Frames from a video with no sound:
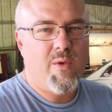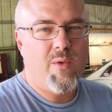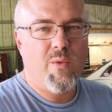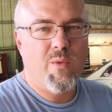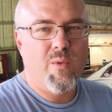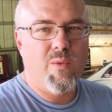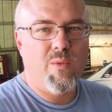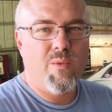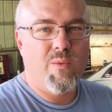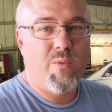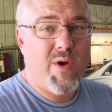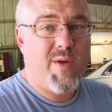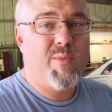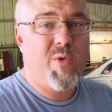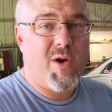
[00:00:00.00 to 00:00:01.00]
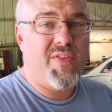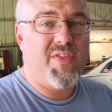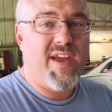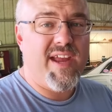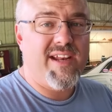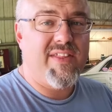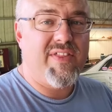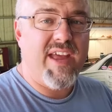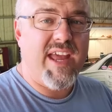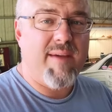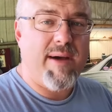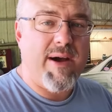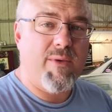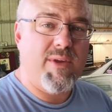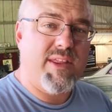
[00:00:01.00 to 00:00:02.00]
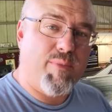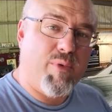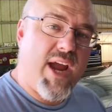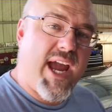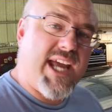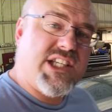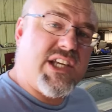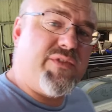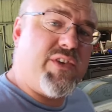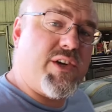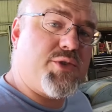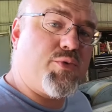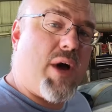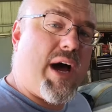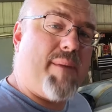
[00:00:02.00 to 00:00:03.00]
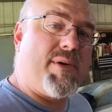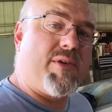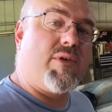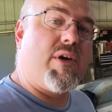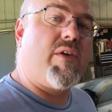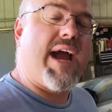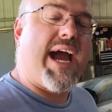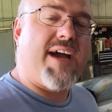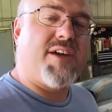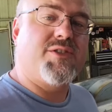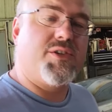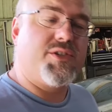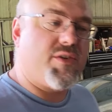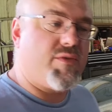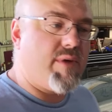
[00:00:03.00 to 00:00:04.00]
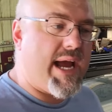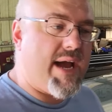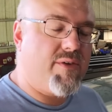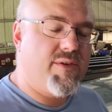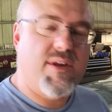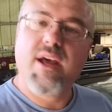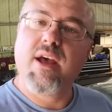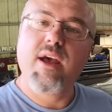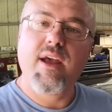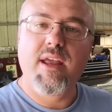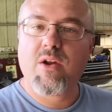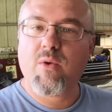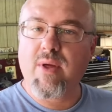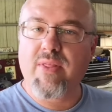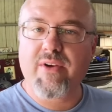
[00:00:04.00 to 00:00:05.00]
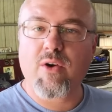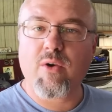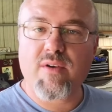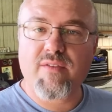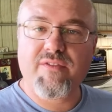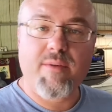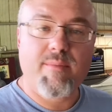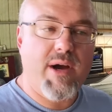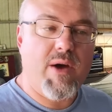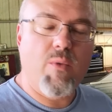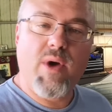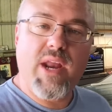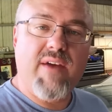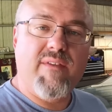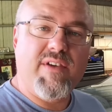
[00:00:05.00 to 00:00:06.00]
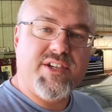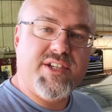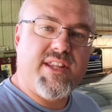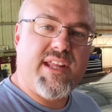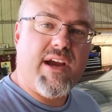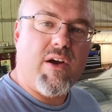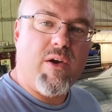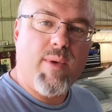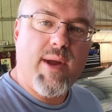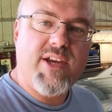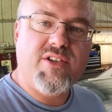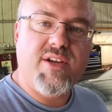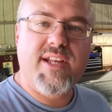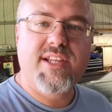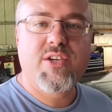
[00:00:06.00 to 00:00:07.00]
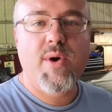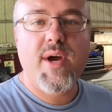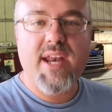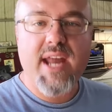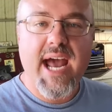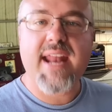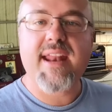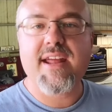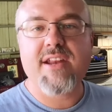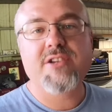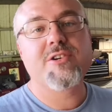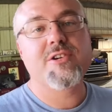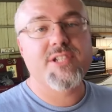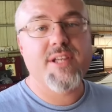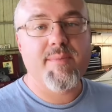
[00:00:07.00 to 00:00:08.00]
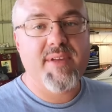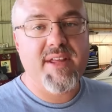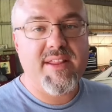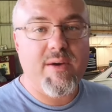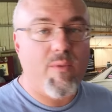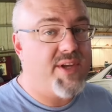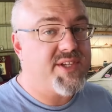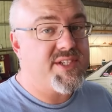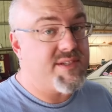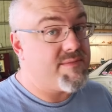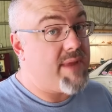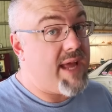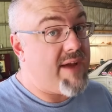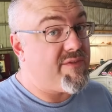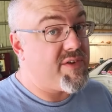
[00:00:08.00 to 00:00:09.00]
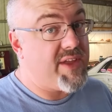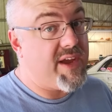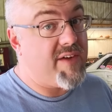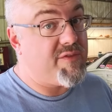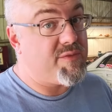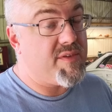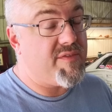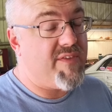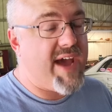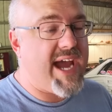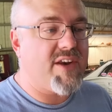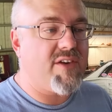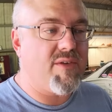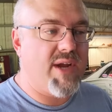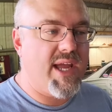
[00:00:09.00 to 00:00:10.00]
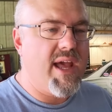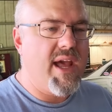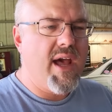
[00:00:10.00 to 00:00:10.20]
setup. One more thing to think about with the brakes. If you're swapping rear axles around, whether you're going from whatever's in there originally to a 9-inch or something that wasn't ever there from the factory,